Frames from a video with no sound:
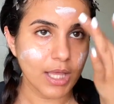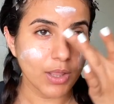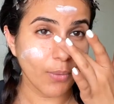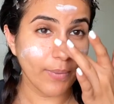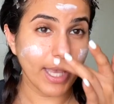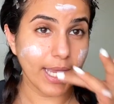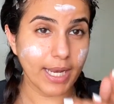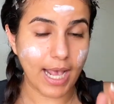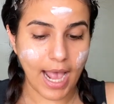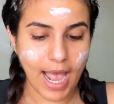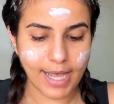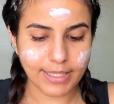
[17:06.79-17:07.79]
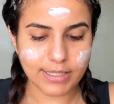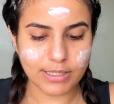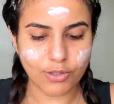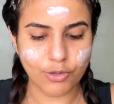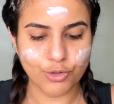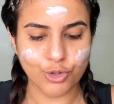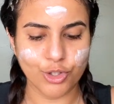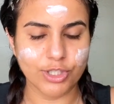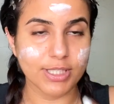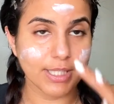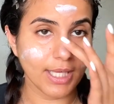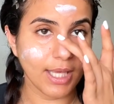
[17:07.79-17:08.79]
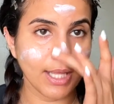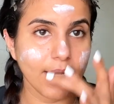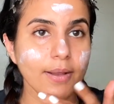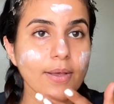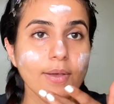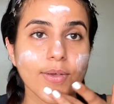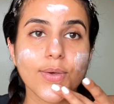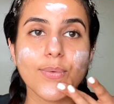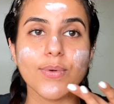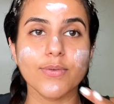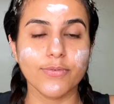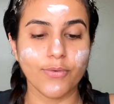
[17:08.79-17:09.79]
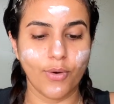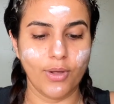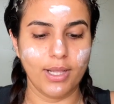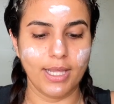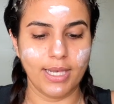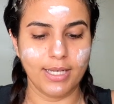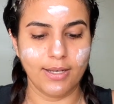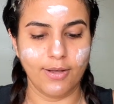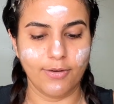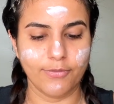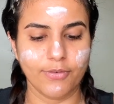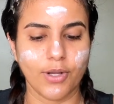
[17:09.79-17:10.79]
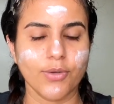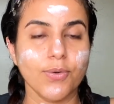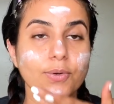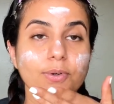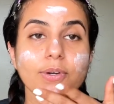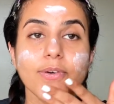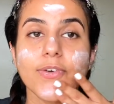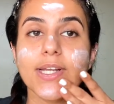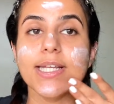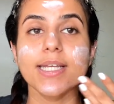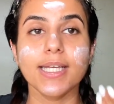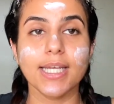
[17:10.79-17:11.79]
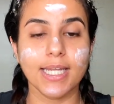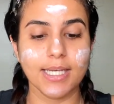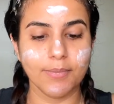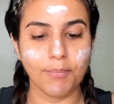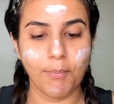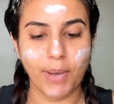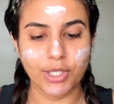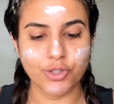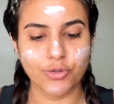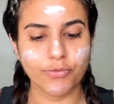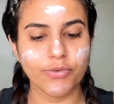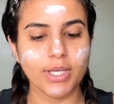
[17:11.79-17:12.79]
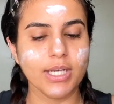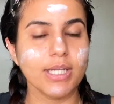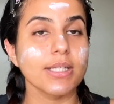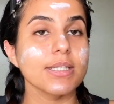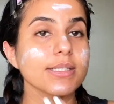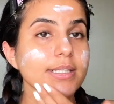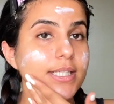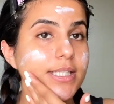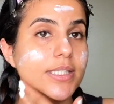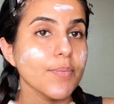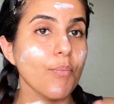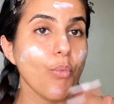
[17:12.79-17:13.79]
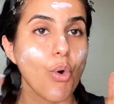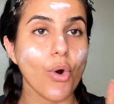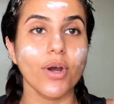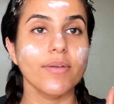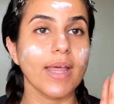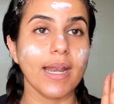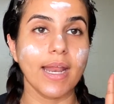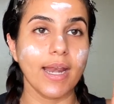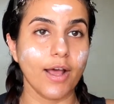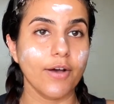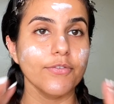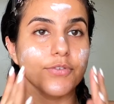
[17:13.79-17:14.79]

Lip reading: The way it acts on your skin, you will fall in love. Now, you don't really need much of it. This is more than enough.